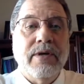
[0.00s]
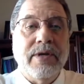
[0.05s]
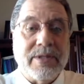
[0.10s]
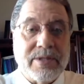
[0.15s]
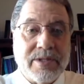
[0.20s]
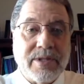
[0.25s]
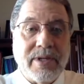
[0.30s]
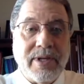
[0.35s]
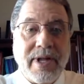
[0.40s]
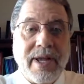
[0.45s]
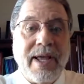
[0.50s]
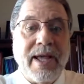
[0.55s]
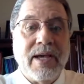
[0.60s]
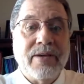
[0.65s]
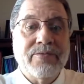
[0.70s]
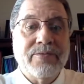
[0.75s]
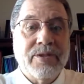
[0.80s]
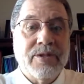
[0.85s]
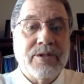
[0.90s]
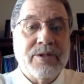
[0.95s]
It's going to
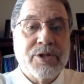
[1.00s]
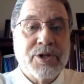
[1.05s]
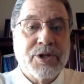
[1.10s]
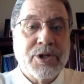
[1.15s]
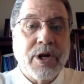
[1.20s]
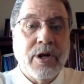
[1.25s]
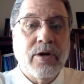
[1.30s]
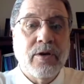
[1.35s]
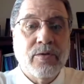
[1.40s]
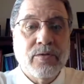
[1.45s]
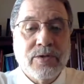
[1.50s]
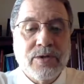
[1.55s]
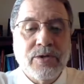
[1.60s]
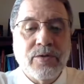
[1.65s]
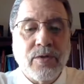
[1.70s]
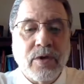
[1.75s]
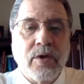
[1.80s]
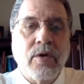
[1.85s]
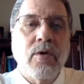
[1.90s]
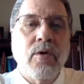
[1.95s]
have to show
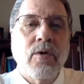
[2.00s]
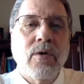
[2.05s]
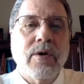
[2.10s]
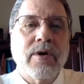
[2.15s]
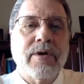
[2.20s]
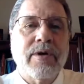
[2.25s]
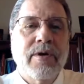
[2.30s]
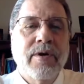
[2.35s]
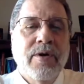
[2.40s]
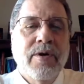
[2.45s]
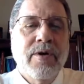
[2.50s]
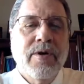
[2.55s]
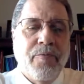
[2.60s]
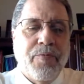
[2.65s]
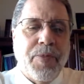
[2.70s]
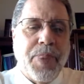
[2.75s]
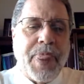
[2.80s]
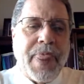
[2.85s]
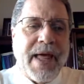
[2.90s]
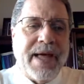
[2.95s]
to a court
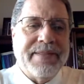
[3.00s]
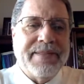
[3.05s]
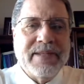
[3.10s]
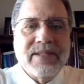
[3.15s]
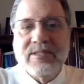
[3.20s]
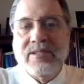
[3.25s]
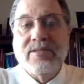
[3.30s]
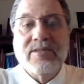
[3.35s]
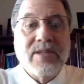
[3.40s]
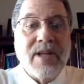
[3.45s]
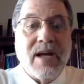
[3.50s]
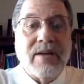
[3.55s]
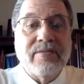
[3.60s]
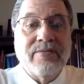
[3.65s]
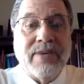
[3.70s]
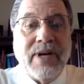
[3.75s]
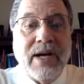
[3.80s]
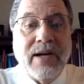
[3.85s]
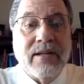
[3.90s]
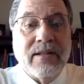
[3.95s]
that this is not
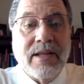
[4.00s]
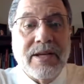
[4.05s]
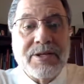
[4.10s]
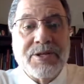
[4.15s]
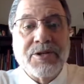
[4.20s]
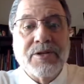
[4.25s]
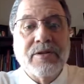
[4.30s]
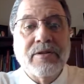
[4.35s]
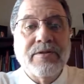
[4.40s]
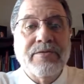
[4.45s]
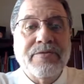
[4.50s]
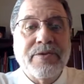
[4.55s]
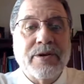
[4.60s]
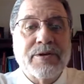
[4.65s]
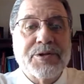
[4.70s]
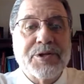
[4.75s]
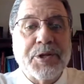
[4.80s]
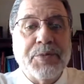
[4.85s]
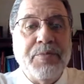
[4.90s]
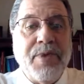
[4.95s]
a violation of the
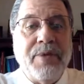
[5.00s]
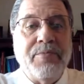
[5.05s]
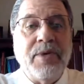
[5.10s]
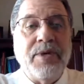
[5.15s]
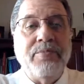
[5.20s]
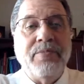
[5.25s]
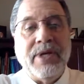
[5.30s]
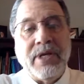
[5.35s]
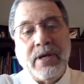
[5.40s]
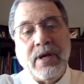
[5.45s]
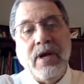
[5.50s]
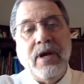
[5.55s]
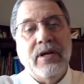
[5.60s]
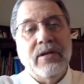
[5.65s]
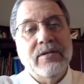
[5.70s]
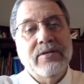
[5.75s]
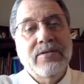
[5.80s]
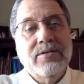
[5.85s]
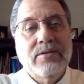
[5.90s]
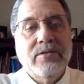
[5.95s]
First Amendment
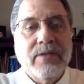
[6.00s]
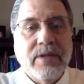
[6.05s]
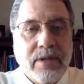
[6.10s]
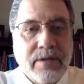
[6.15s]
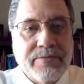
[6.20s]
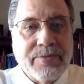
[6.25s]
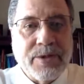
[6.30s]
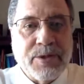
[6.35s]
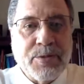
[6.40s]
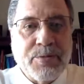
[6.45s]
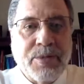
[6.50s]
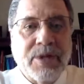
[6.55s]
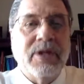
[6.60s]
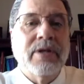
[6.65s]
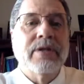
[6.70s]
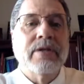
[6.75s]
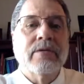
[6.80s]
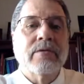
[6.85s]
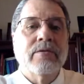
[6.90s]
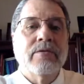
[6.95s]
because, and if it's
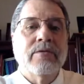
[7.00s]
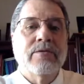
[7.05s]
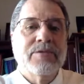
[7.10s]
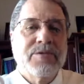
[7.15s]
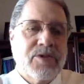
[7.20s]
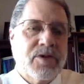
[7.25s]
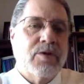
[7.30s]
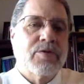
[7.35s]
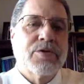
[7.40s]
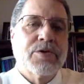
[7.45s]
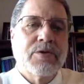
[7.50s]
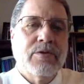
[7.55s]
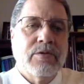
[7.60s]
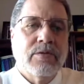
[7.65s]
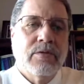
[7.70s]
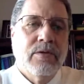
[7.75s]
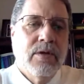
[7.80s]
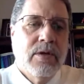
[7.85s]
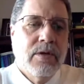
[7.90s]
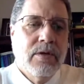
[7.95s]
political,
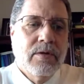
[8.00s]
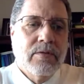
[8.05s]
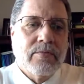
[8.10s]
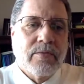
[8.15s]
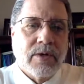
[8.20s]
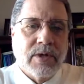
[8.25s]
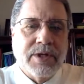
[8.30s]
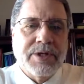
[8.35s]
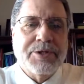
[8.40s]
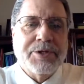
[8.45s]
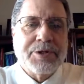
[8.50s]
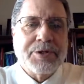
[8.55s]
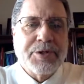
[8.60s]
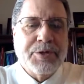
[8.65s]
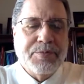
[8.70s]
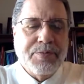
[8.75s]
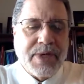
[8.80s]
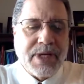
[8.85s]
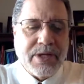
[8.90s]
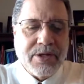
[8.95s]
social,
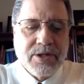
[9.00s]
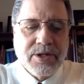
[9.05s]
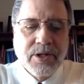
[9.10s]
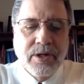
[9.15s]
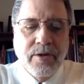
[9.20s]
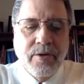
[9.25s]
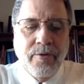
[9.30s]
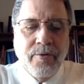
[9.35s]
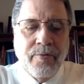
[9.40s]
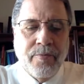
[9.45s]
religious speech,